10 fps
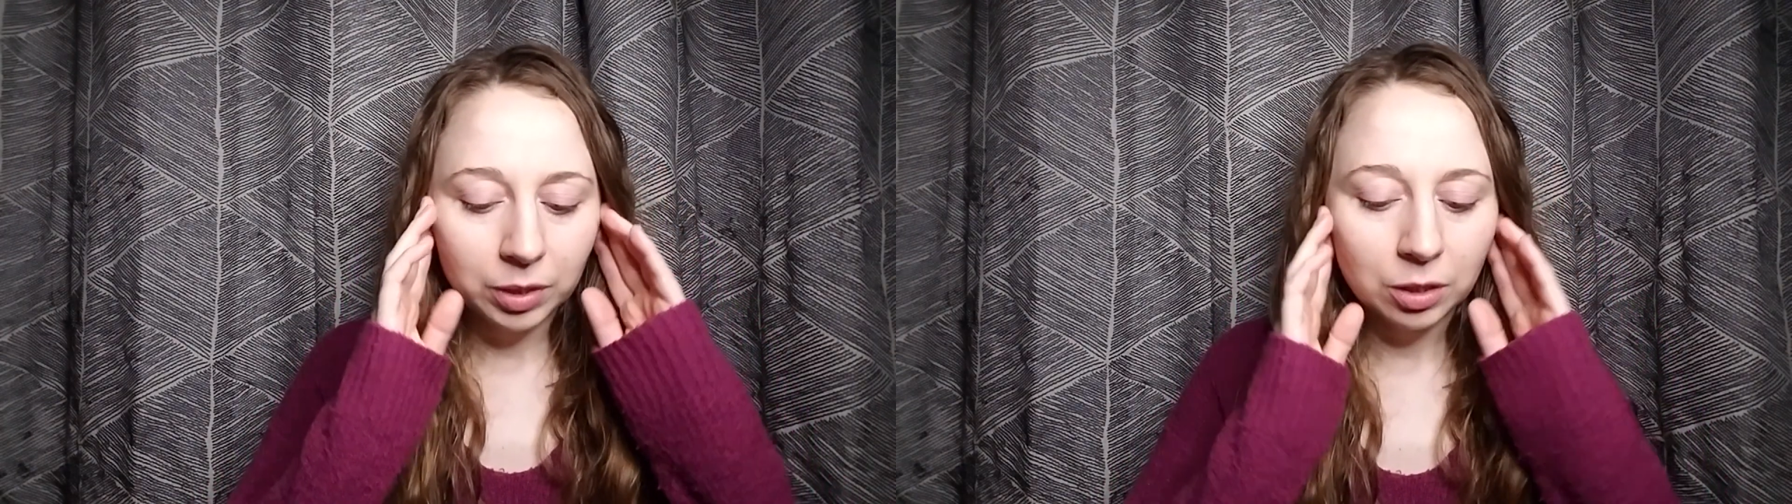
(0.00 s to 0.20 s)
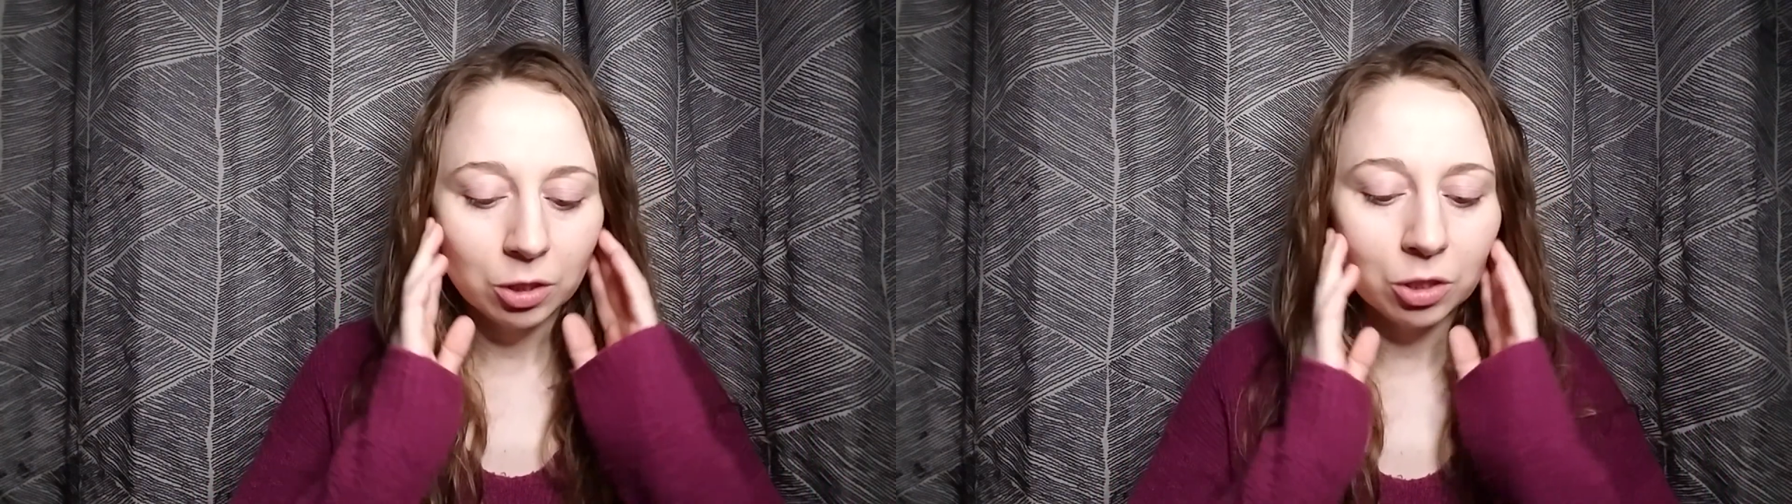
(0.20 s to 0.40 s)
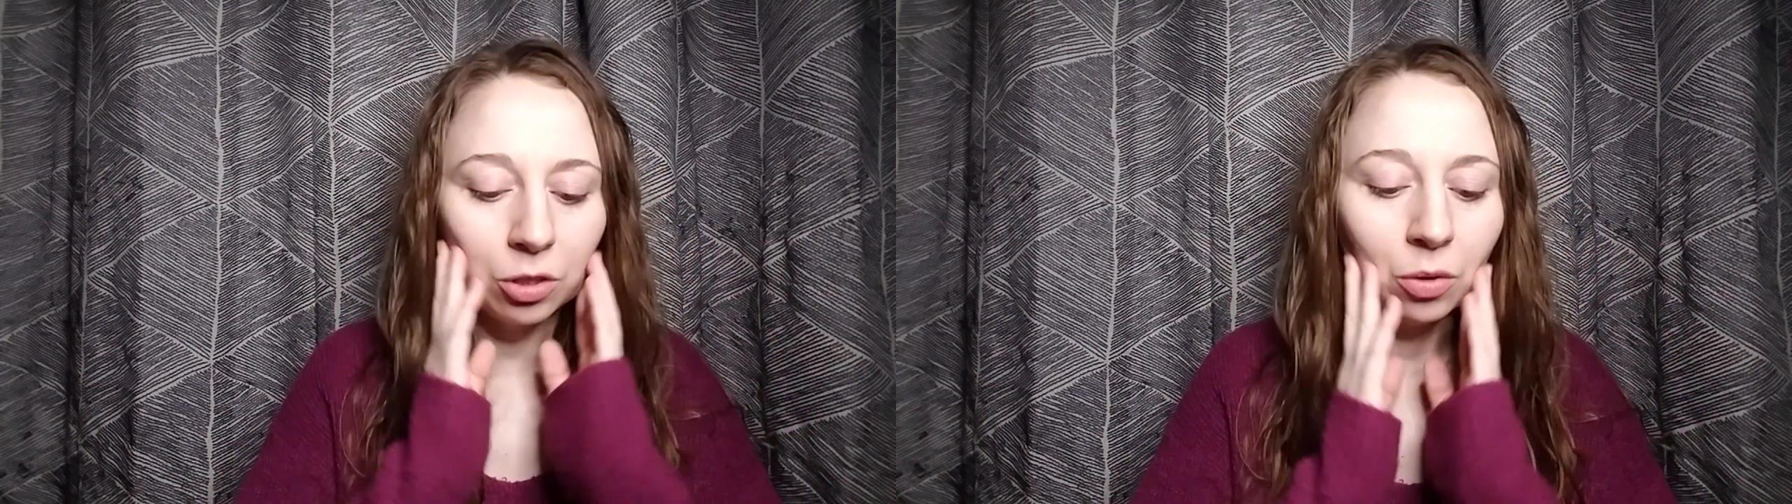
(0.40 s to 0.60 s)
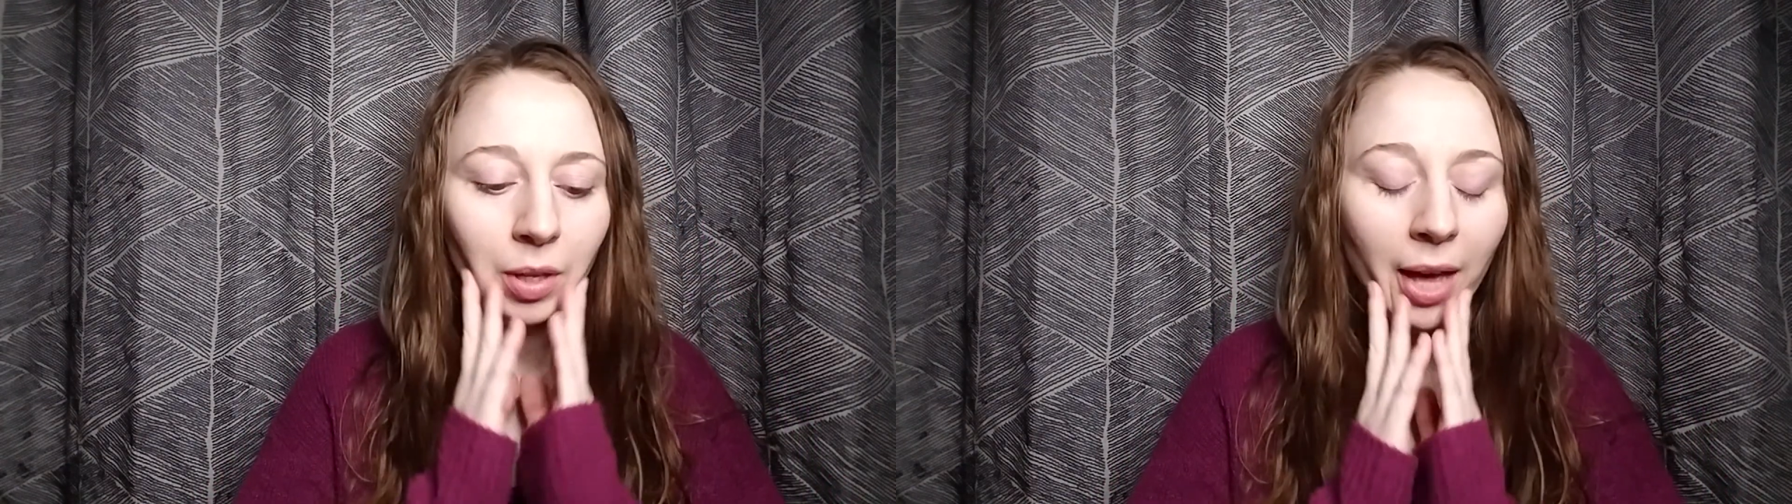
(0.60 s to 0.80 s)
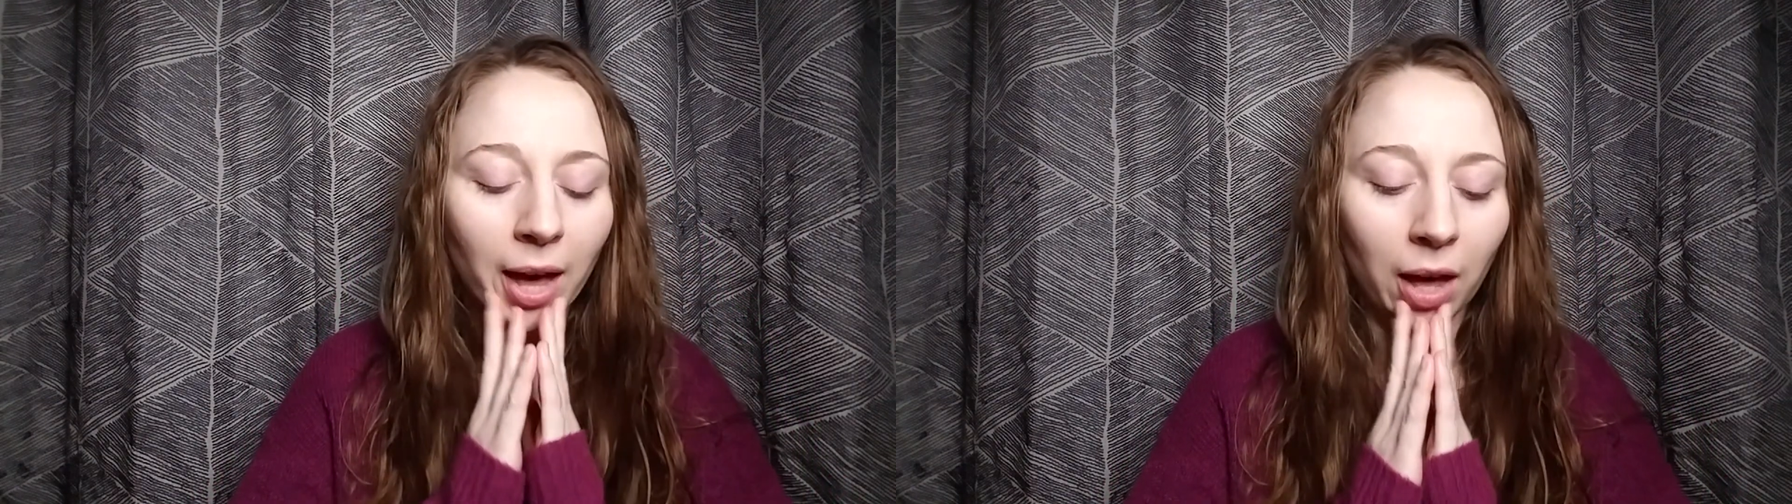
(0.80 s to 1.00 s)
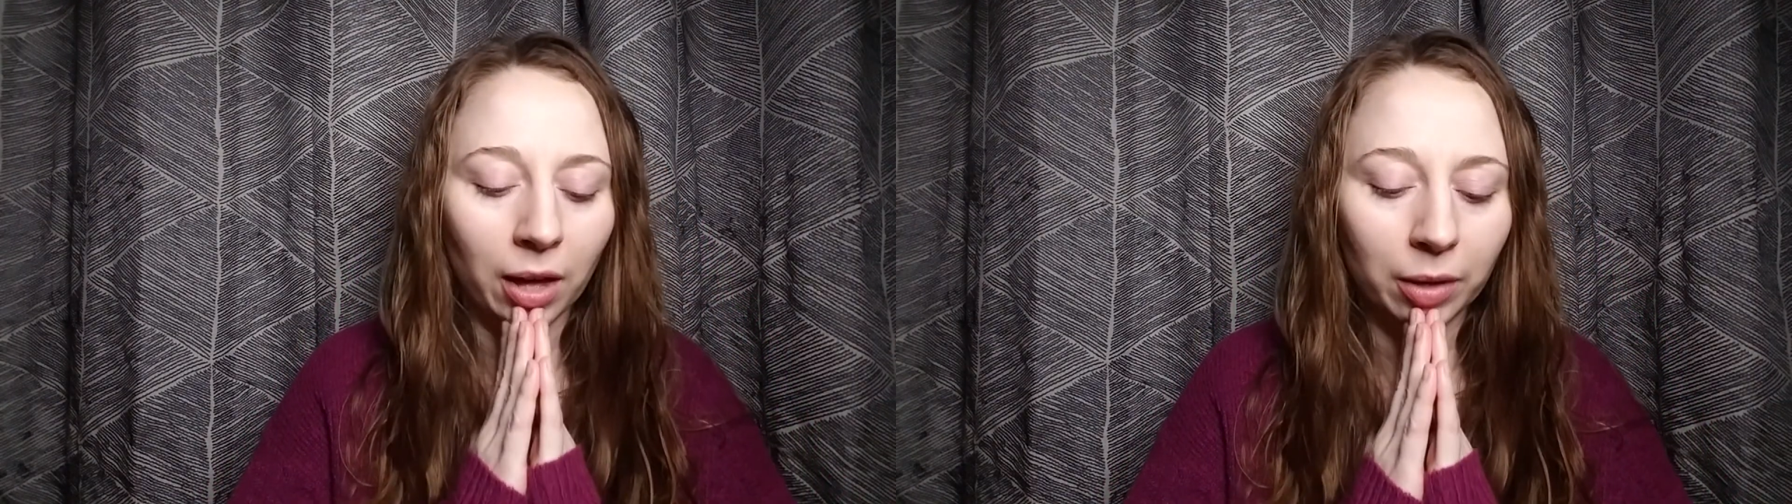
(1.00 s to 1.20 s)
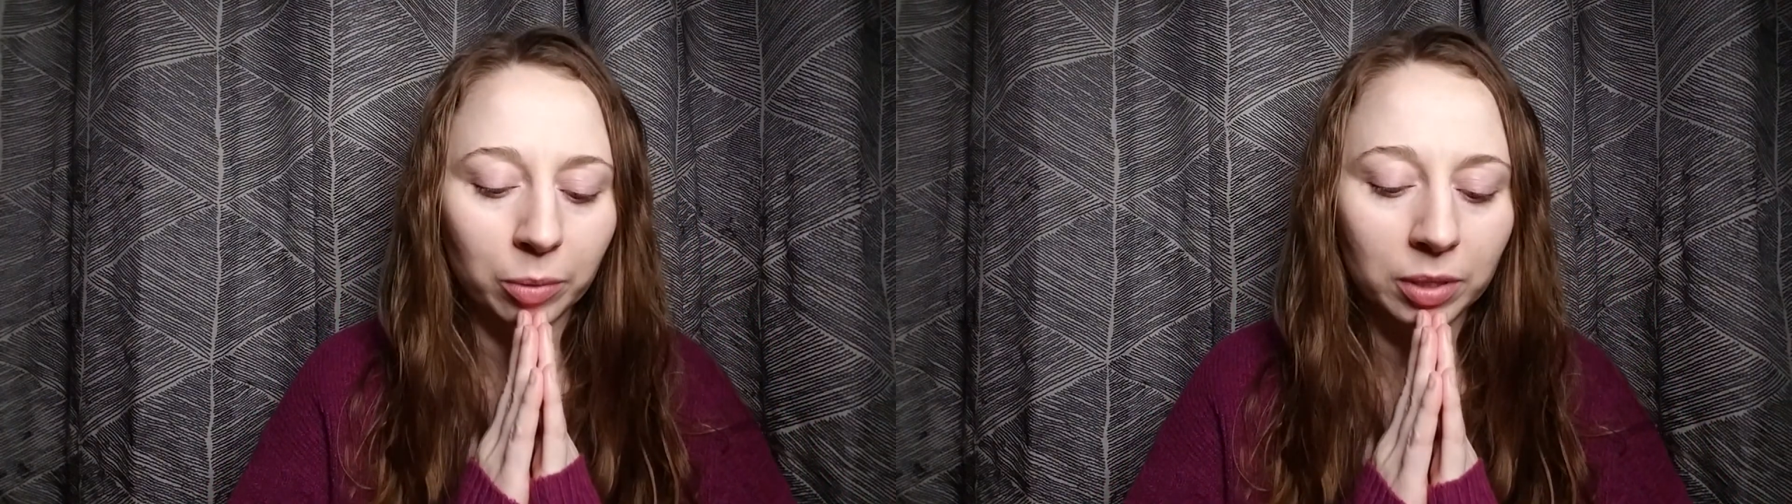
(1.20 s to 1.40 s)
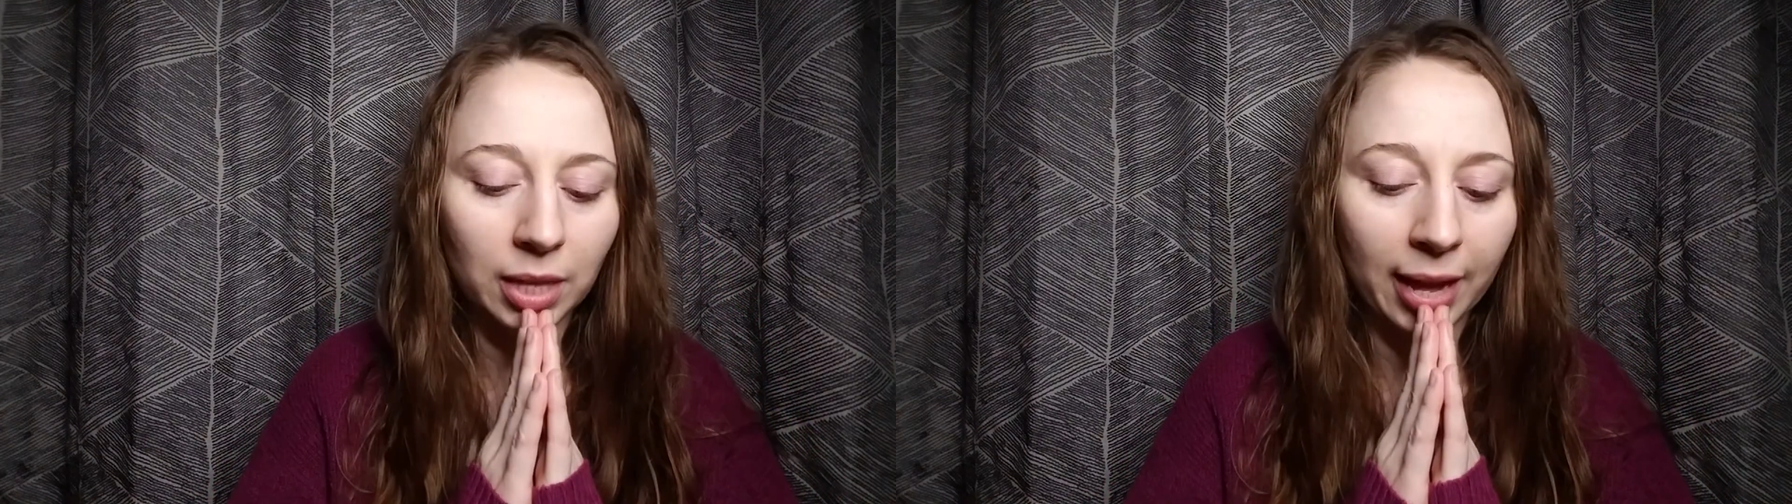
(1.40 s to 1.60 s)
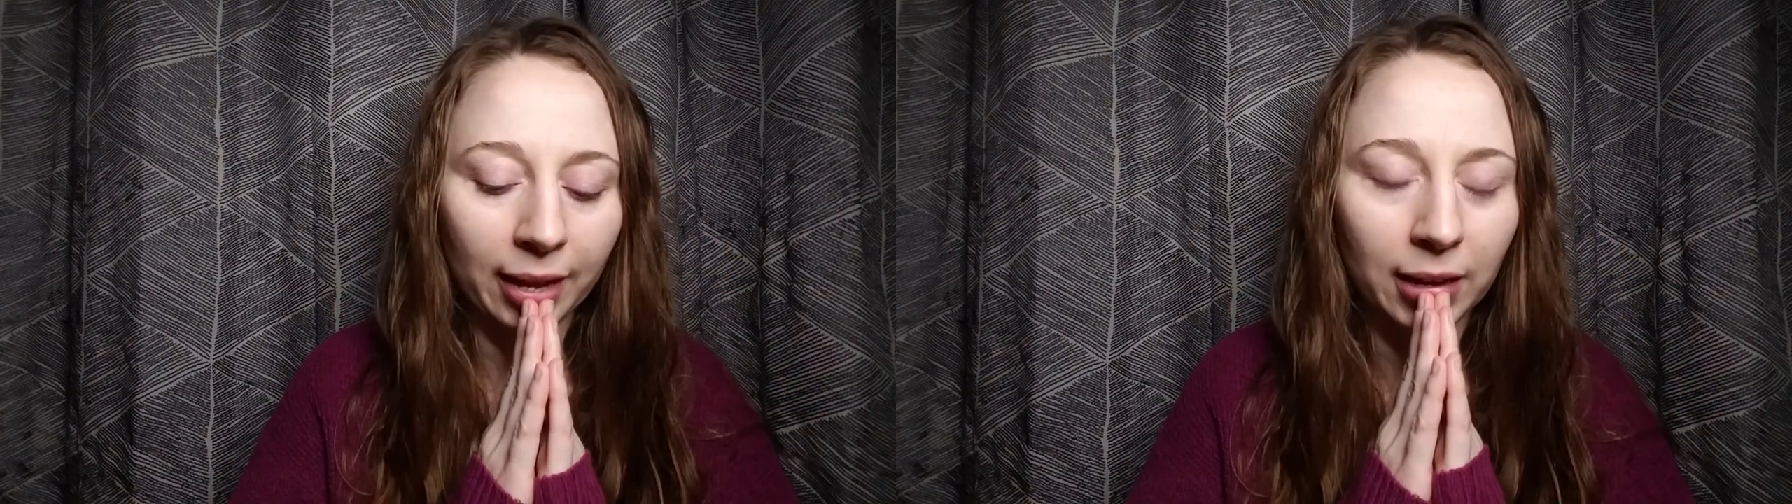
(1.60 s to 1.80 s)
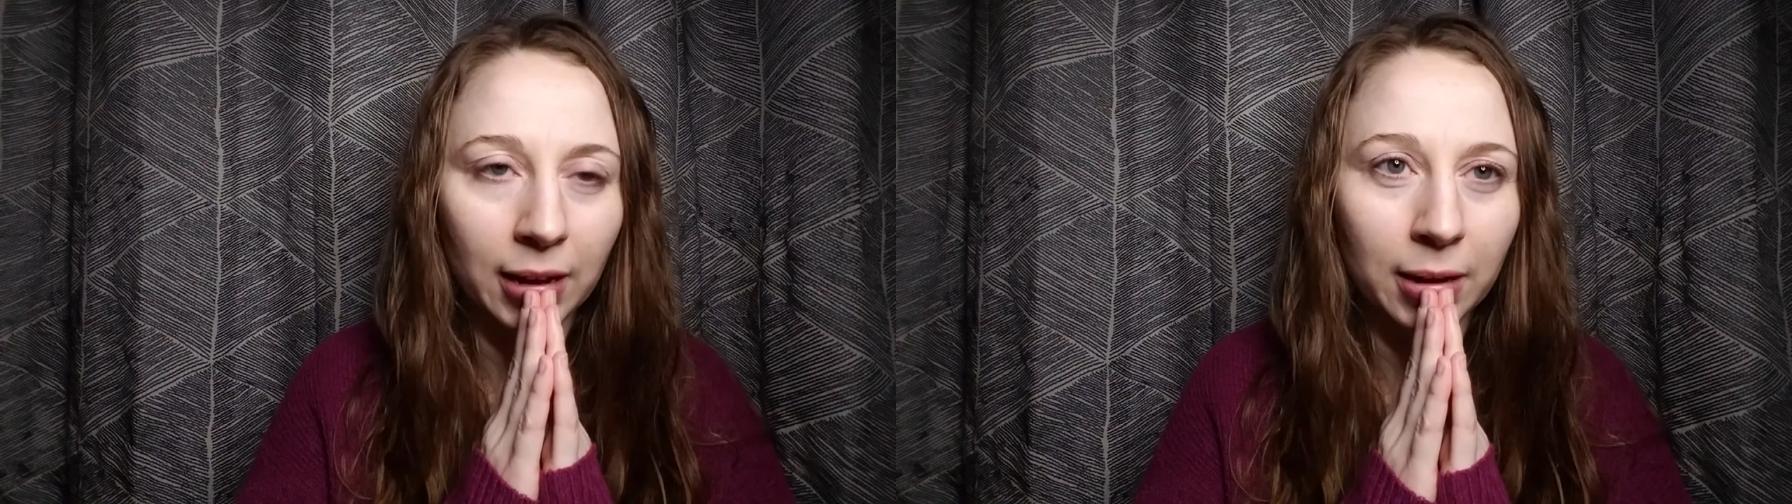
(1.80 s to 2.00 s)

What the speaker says: So yeah, it was like,